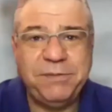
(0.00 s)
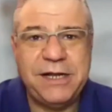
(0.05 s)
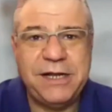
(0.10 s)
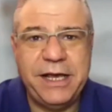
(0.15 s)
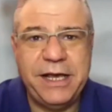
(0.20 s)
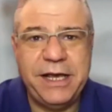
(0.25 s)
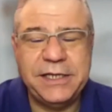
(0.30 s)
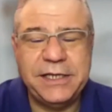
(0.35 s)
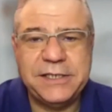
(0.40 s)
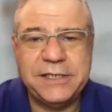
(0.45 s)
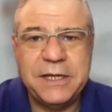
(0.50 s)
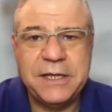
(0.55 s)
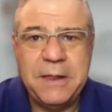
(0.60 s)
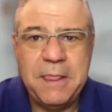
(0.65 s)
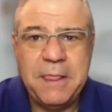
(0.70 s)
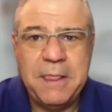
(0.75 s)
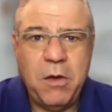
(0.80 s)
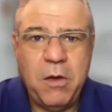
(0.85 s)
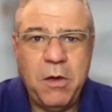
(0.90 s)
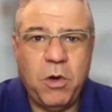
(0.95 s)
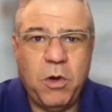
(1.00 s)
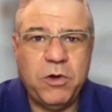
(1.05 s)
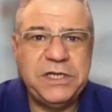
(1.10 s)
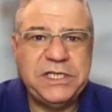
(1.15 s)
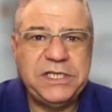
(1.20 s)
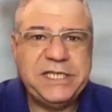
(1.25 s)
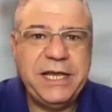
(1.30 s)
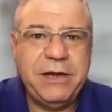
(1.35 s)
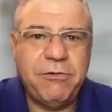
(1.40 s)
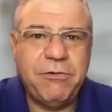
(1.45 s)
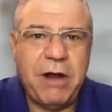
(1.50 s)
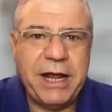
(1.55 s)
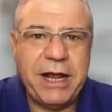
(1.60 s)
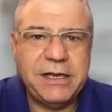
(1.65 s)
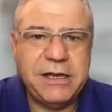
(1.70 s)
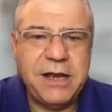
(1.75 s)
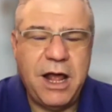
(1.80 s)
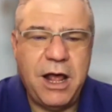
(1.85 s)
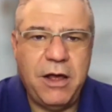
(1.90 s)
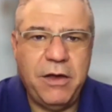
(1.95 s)
And I guess what we're seeing
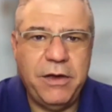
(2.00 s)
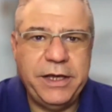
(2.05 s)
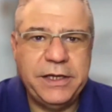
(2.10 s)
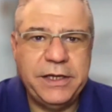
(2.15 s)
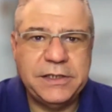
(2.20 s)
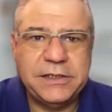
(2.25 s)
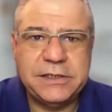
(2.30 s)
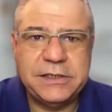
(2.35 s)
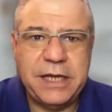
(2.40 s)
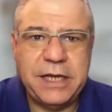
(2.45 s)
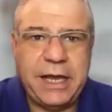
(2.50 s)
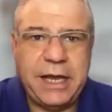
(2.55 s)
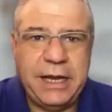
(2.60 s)
right now is